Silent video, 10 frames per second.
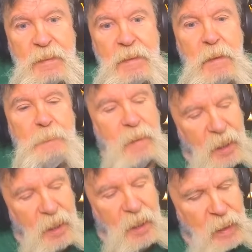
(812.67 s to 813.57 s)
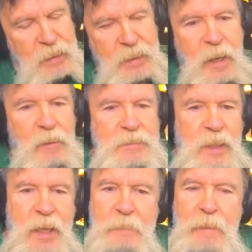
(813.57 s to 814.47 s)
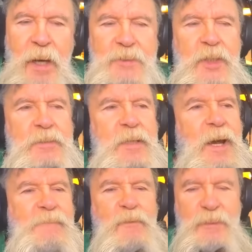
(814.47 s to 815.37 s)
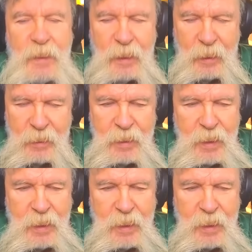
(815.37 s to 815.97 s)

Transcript: Botch Mantell. He botches everything.